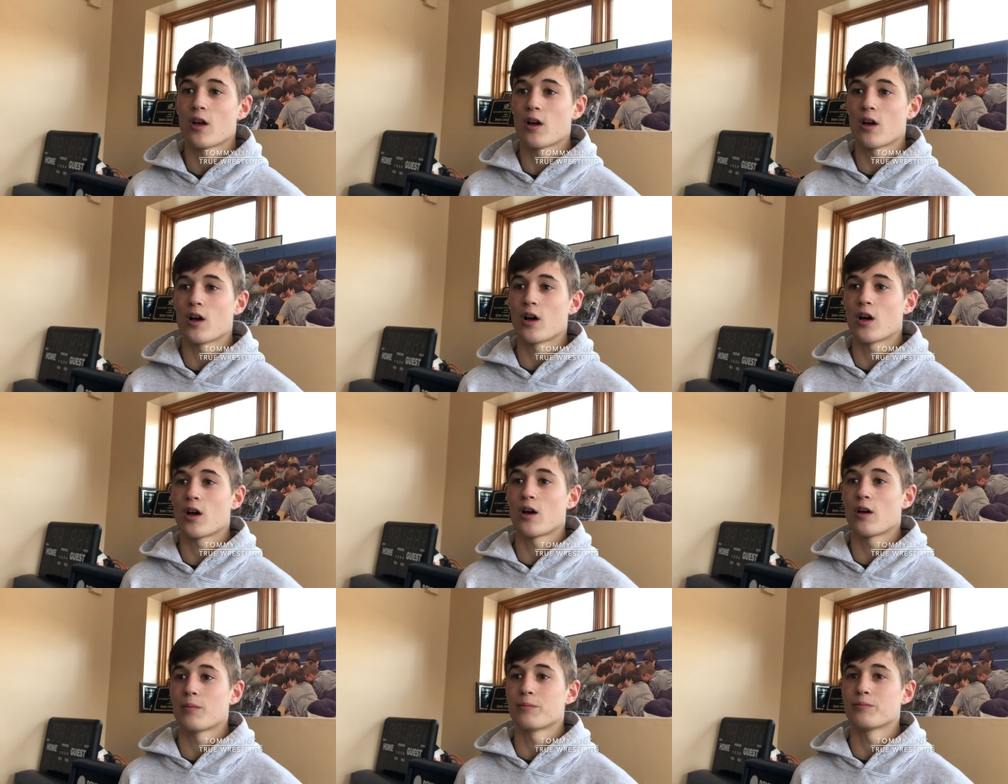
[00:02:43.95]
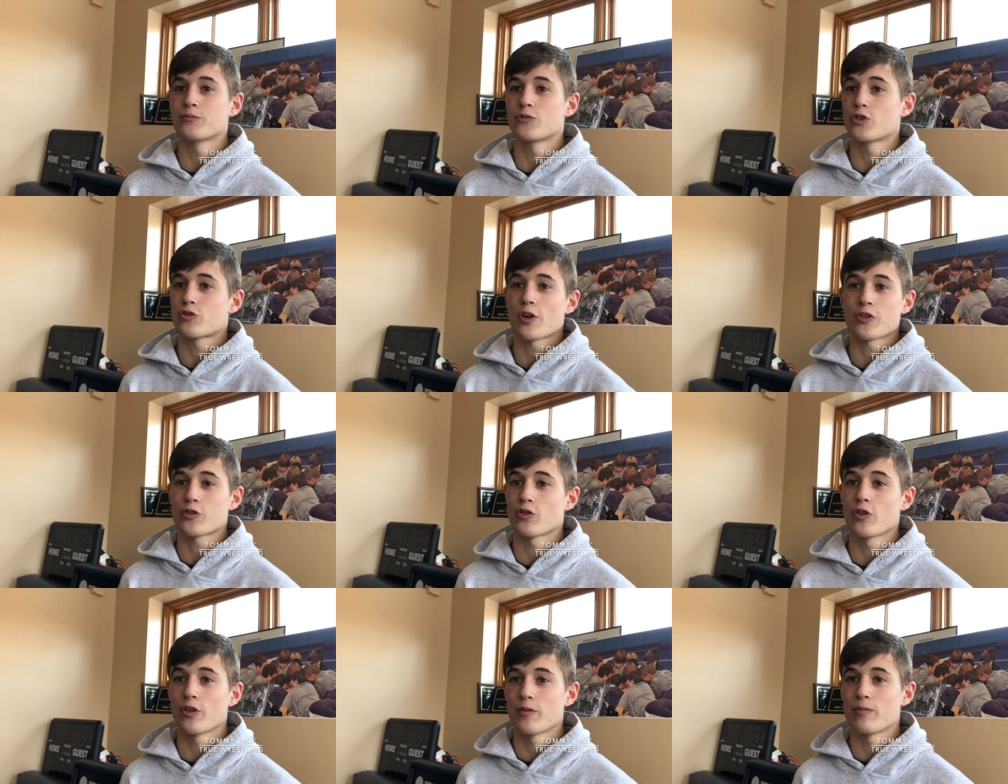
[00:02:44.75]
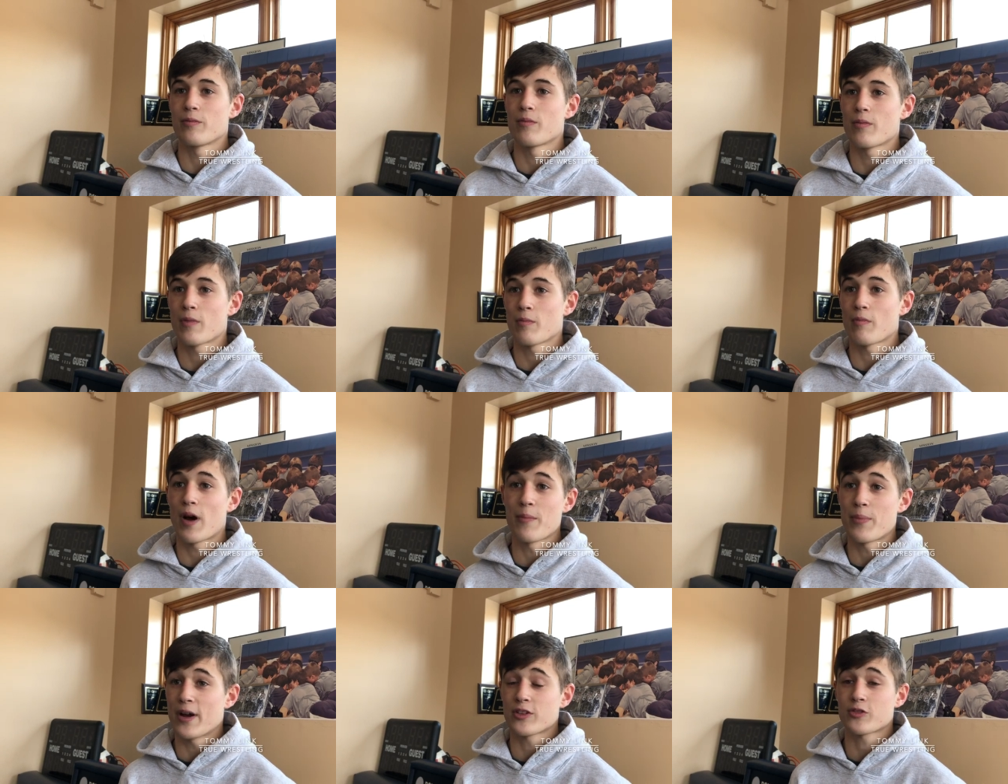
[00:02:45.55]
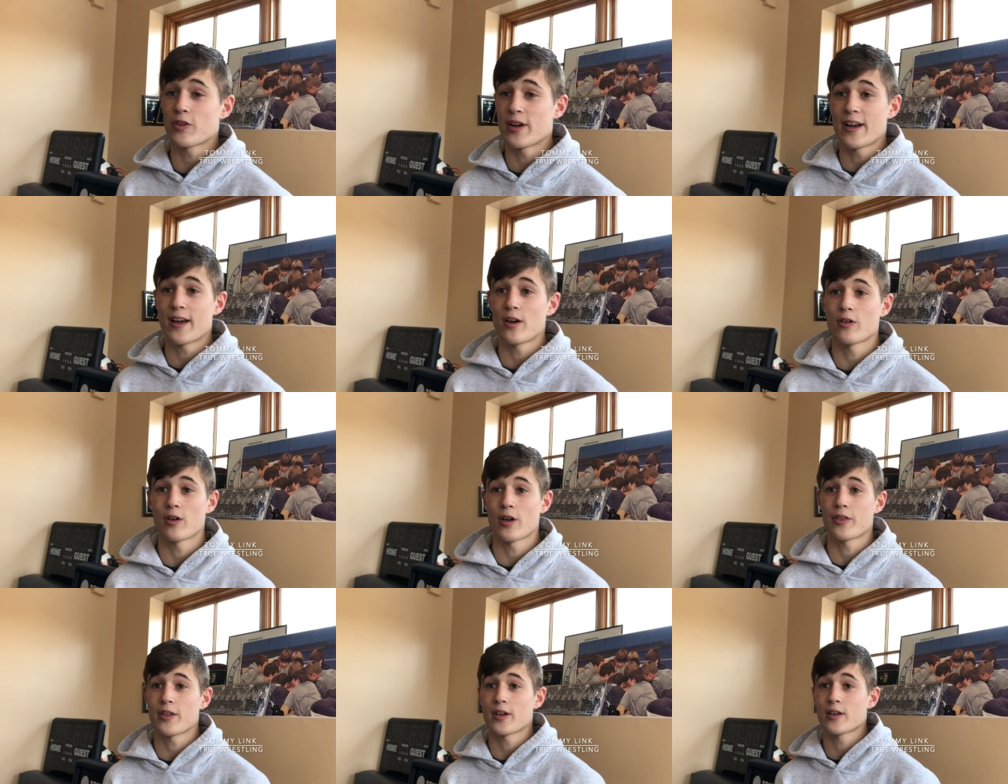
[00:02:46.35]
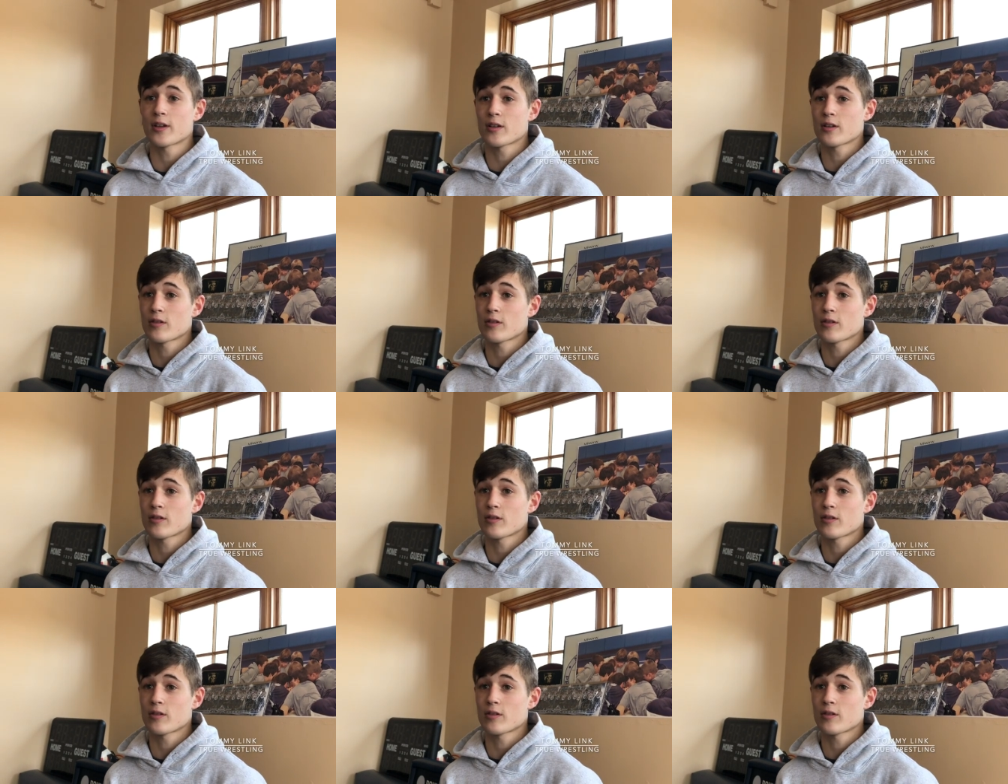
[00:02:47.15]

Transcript: Um, just wrestling my best right now, I think.